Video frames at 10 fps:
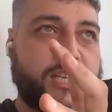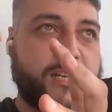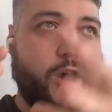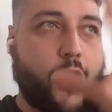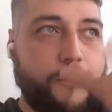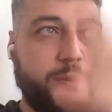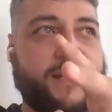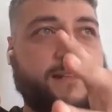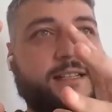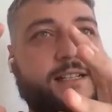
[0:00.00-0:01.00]
can
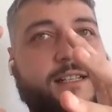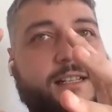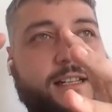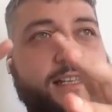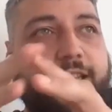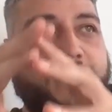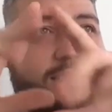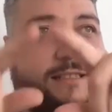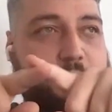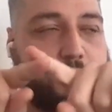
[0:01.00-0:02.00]
open in
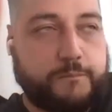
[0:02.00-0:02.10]
its